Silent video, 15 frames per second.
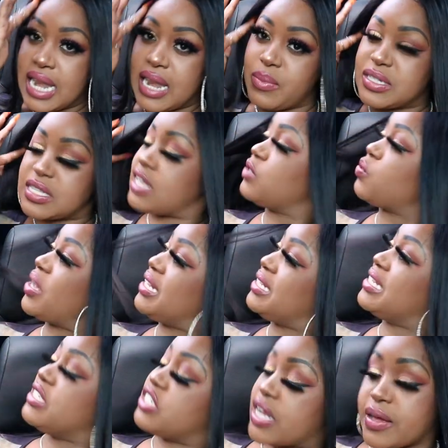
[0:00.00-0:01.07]
let me tell you what he
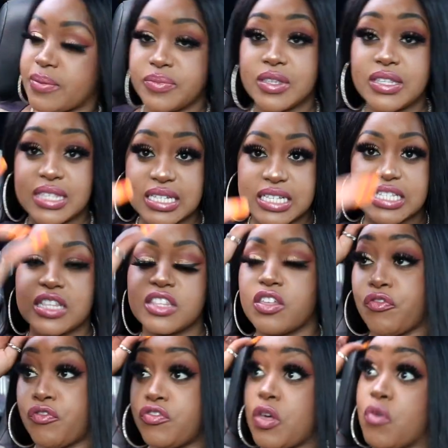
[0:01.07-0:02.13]
did yeah this, is the,
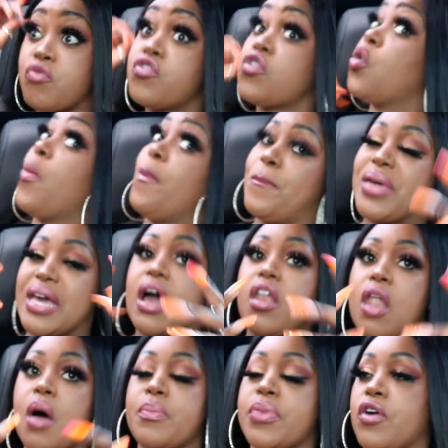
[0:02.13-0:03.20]
the, the real big
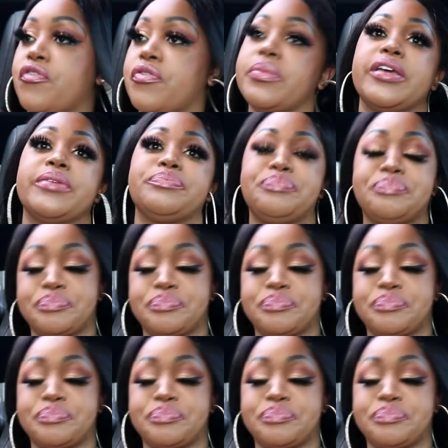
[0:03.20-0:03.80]
alarm bell for me